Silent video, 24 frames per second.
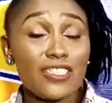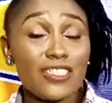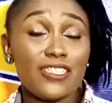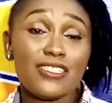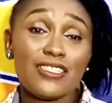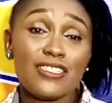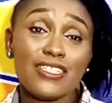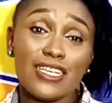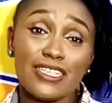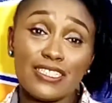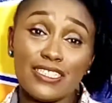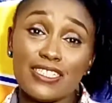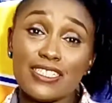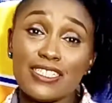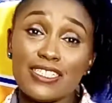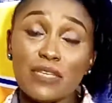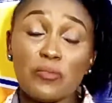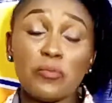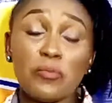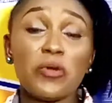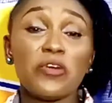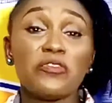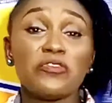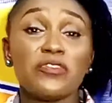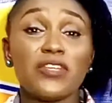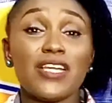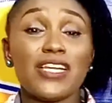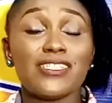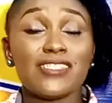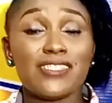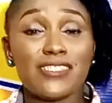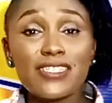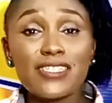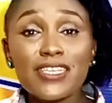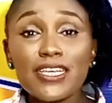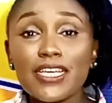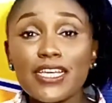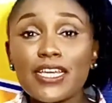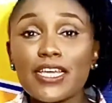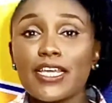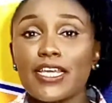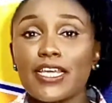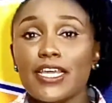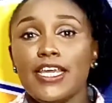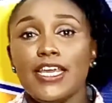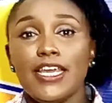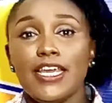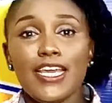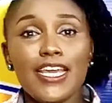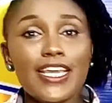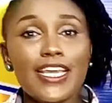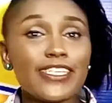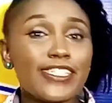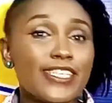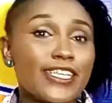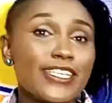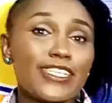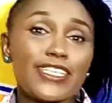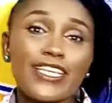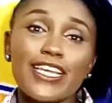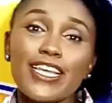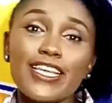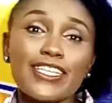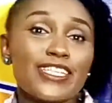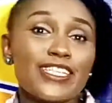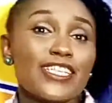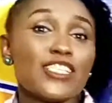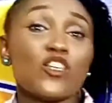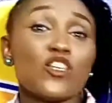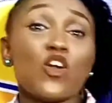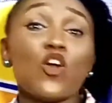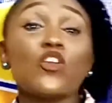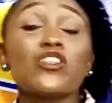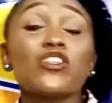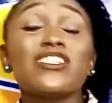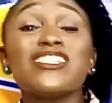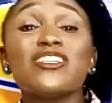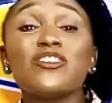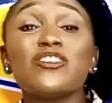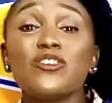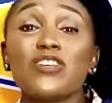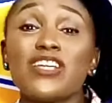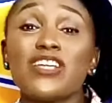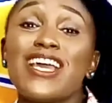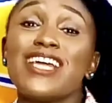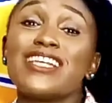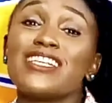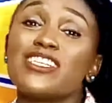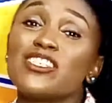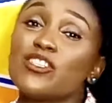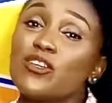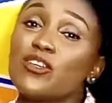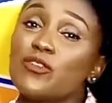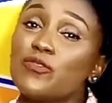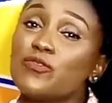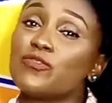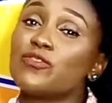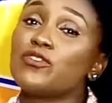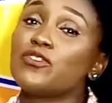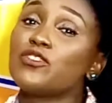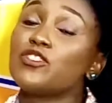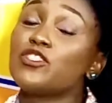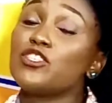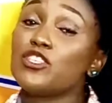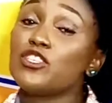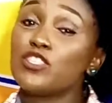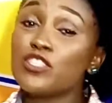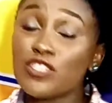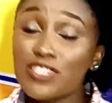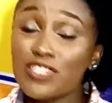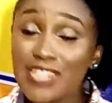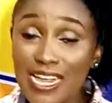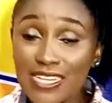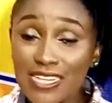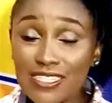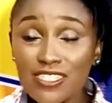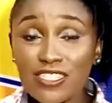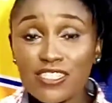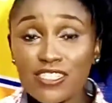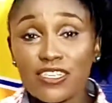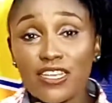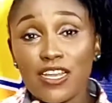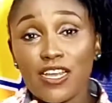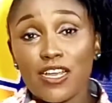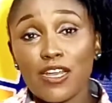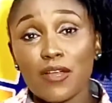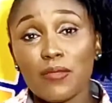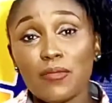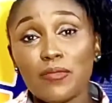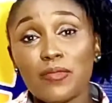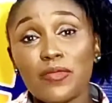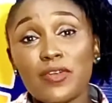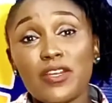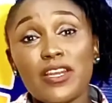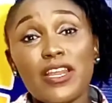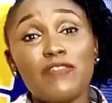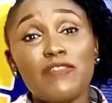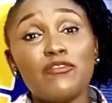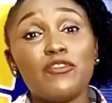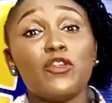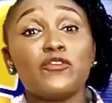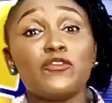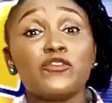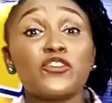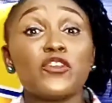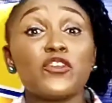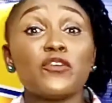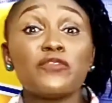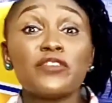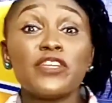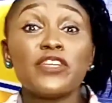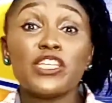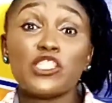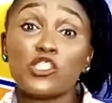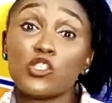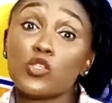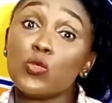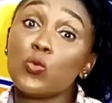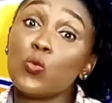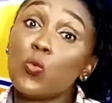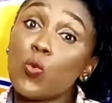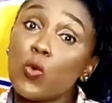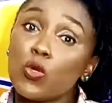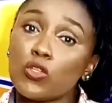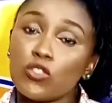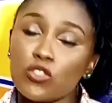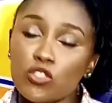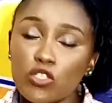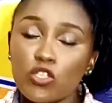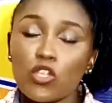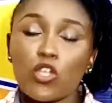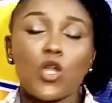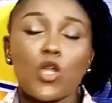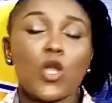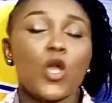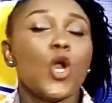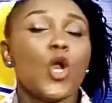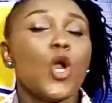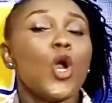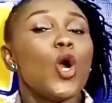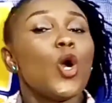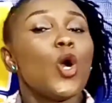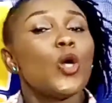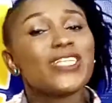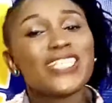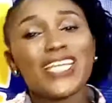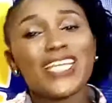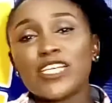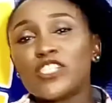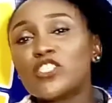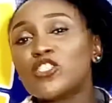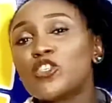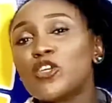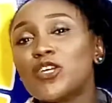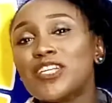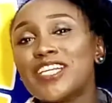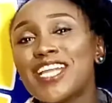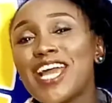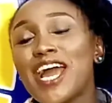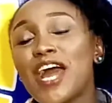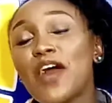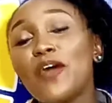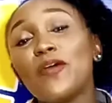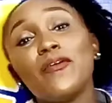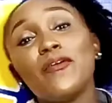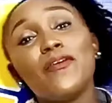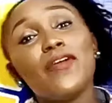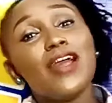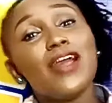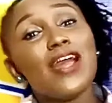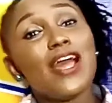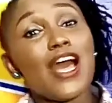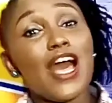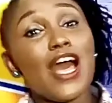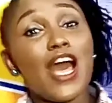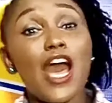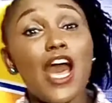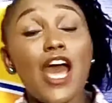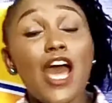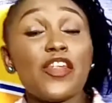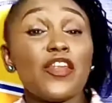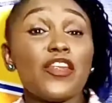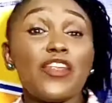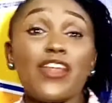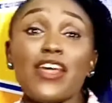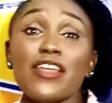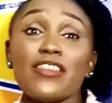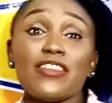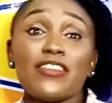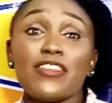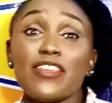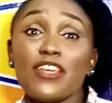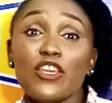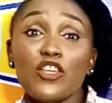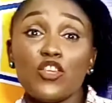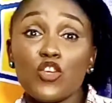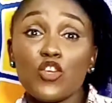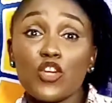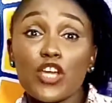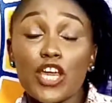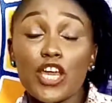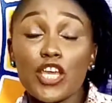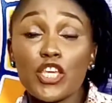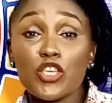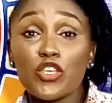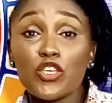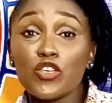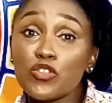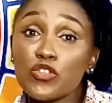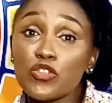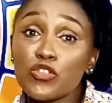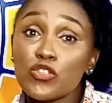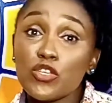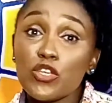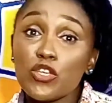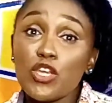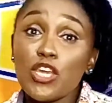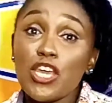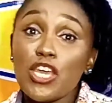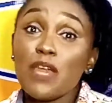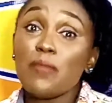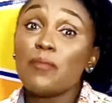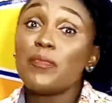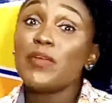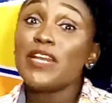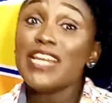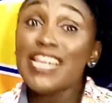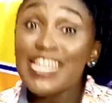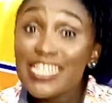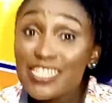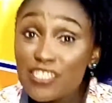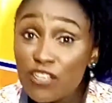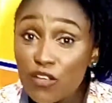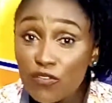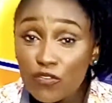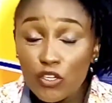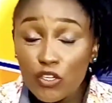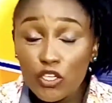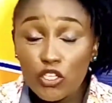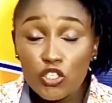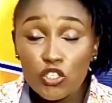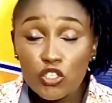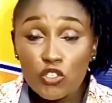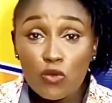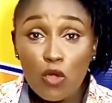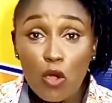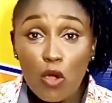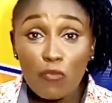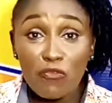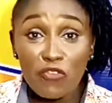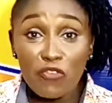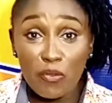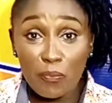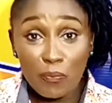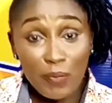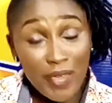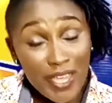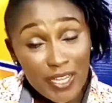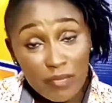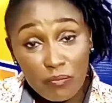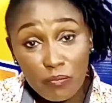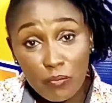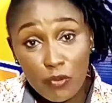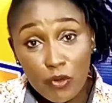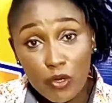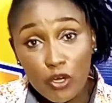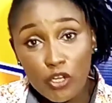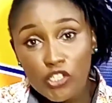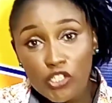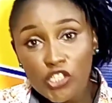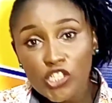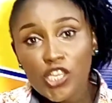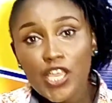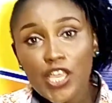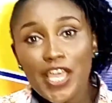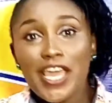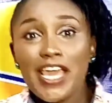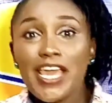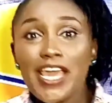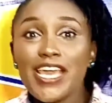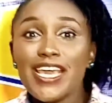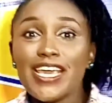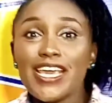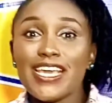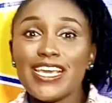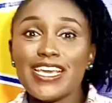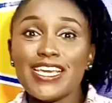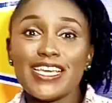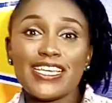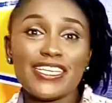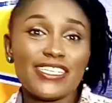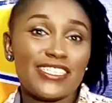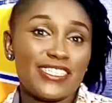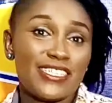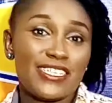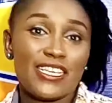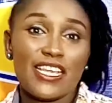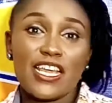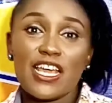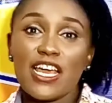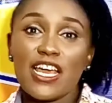take the tip of that stick, eat it until you get that level of softness you want. Okay, so now another thing you can use in place of your paintbrush is